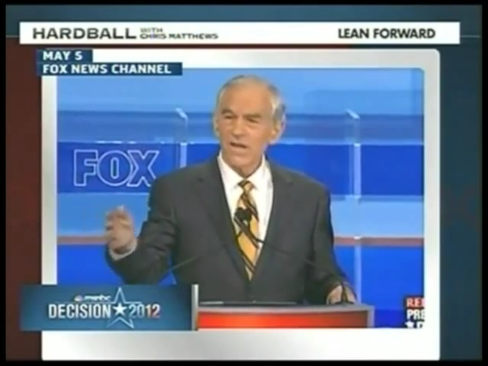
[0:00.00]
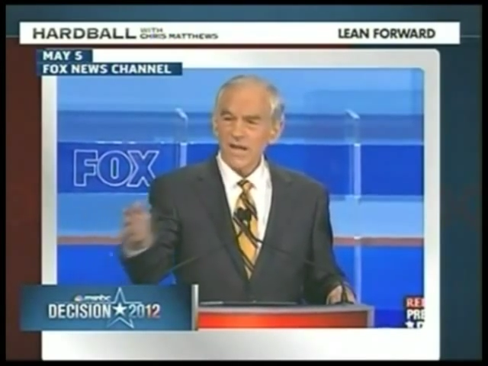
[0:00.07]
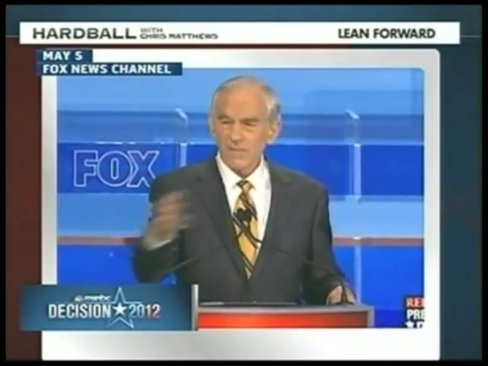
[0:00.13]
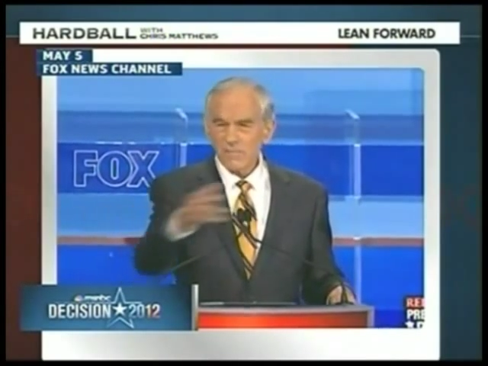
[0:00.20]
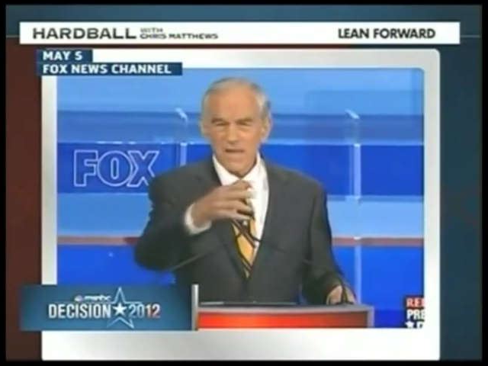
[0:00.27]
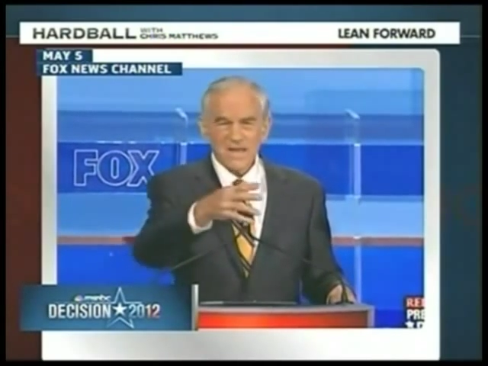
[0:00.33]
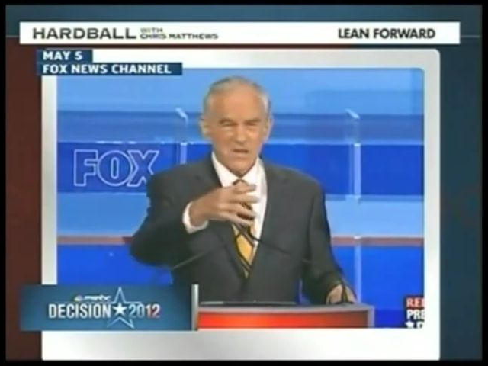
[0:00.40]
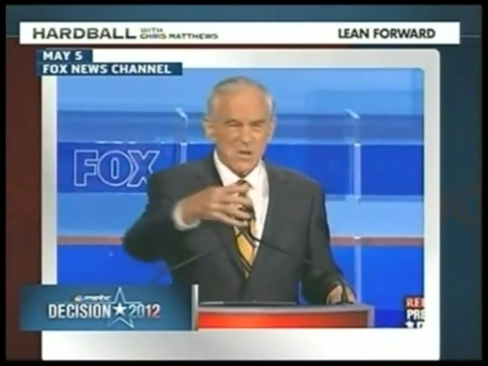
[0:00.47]
I
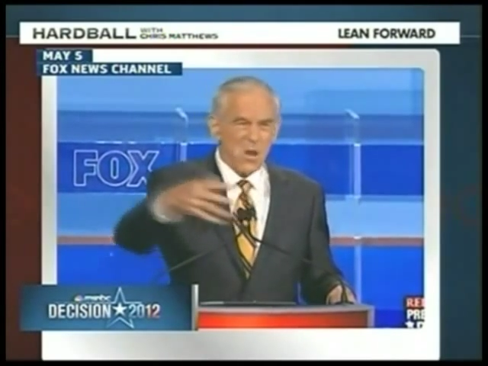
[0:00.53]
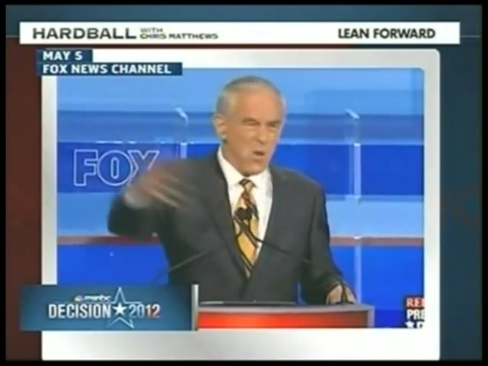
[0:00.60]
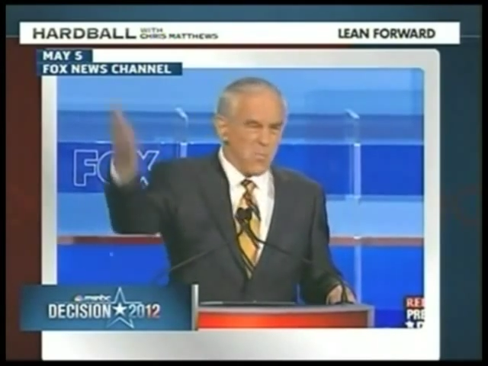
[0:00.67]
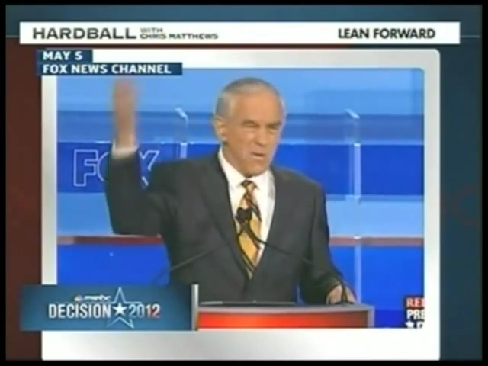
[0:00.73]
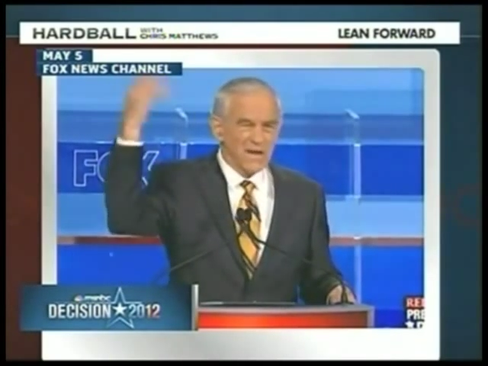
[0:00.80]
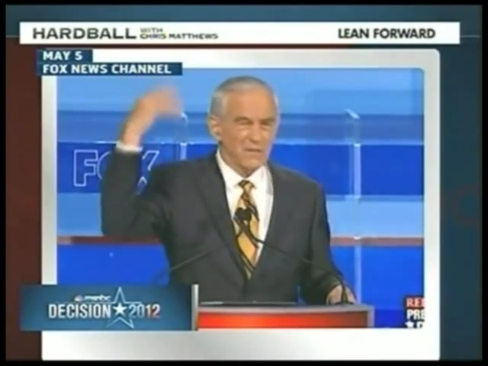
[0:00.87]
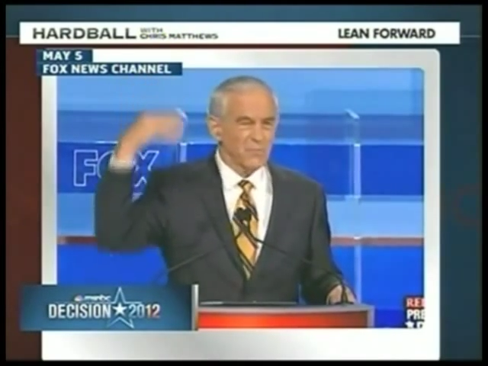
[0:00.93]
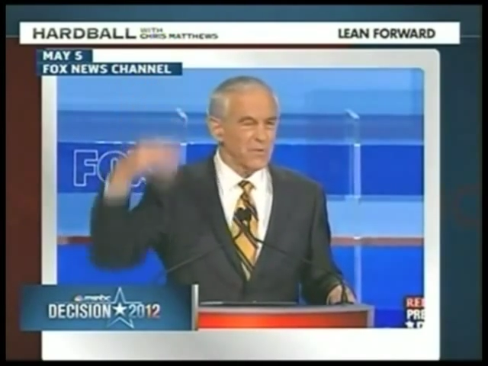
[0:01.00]
bet
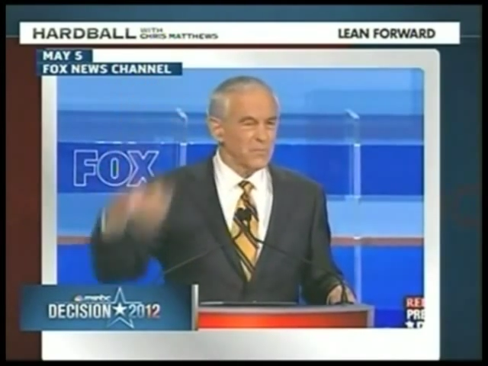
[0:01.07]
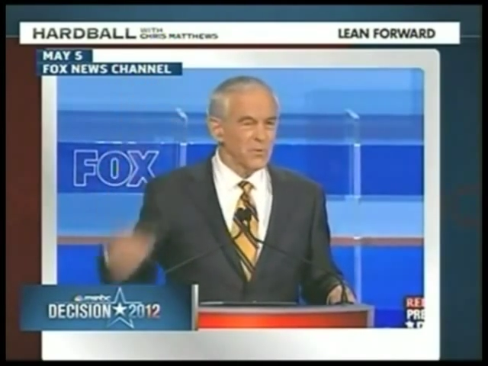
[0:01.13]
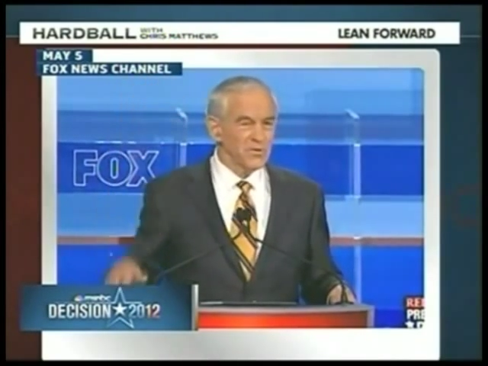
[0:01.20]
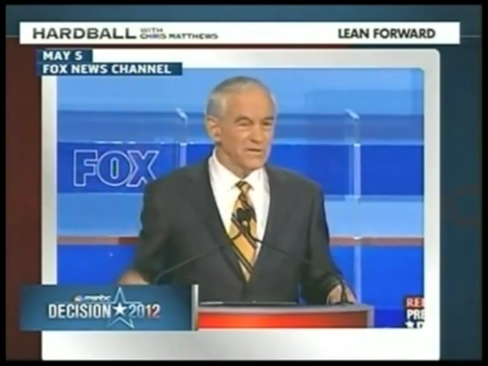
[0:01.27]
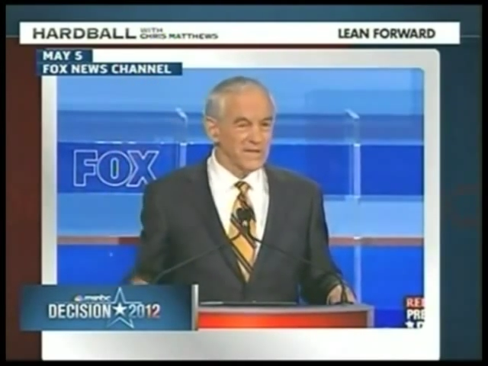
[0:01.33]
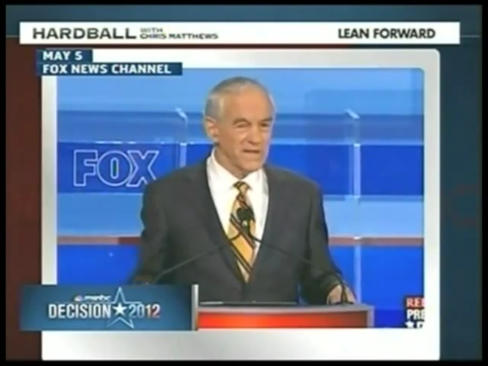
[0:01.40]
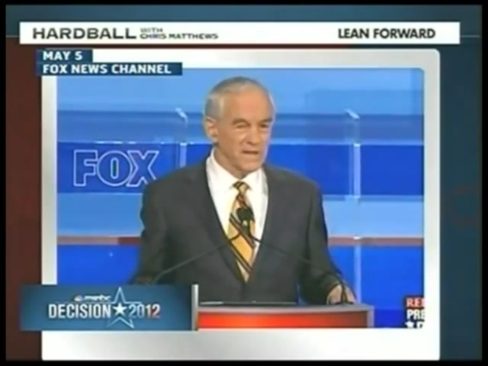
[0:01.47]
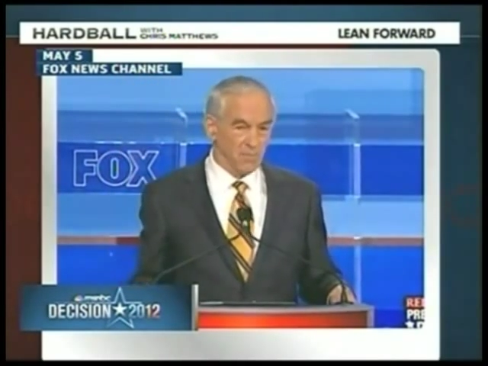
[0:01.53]
nobody would put
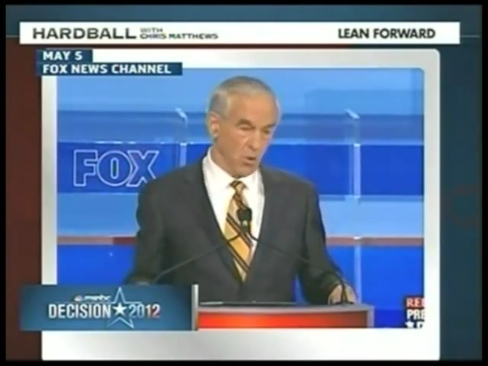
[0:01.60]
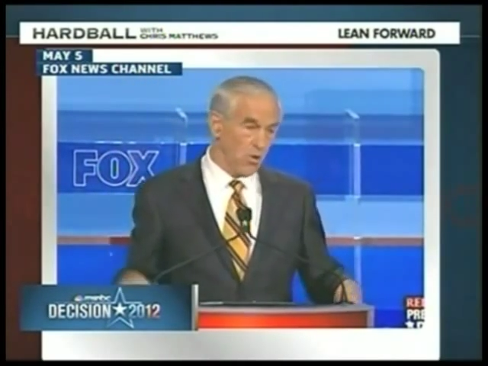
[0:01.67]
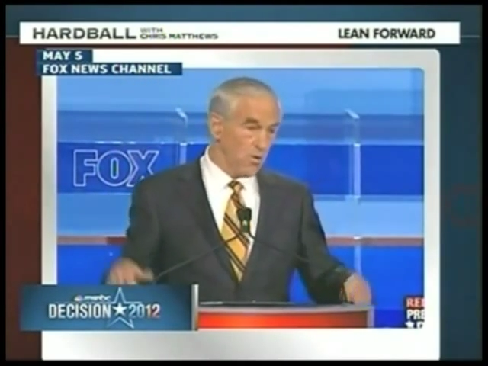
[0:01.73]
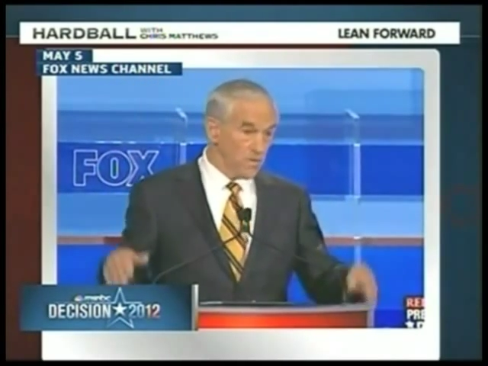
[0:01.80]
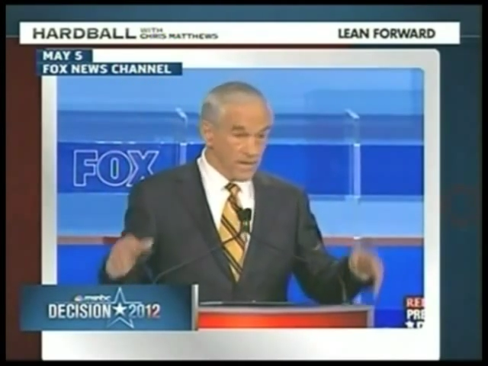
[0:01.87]
their hand, oh,